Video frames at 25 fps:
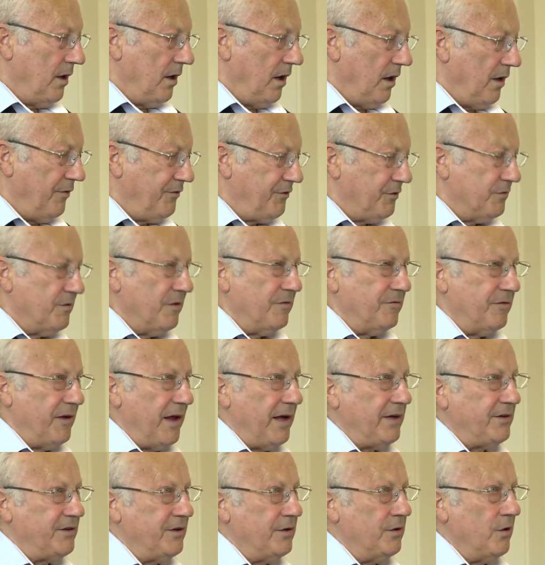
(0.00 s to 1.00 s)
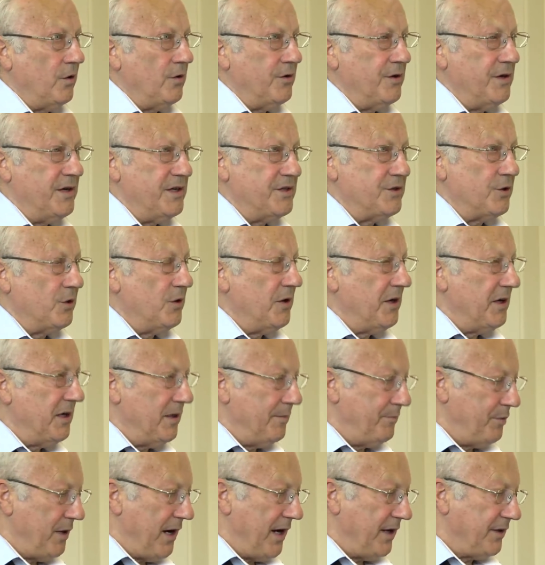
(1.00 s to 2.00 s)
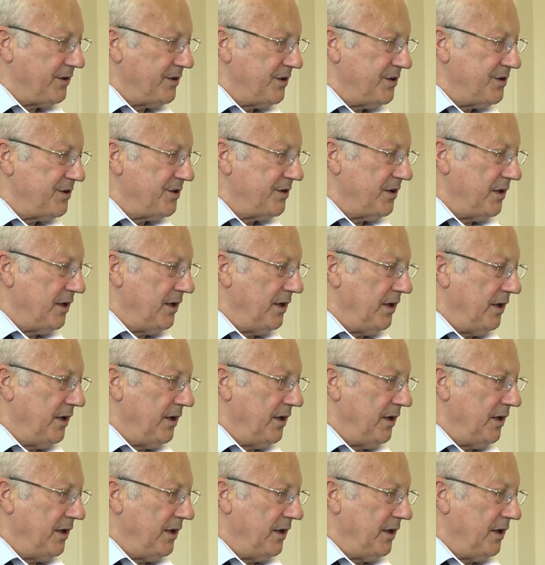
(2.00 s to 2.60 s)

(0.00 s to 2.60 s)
After reflecting on his or her practice,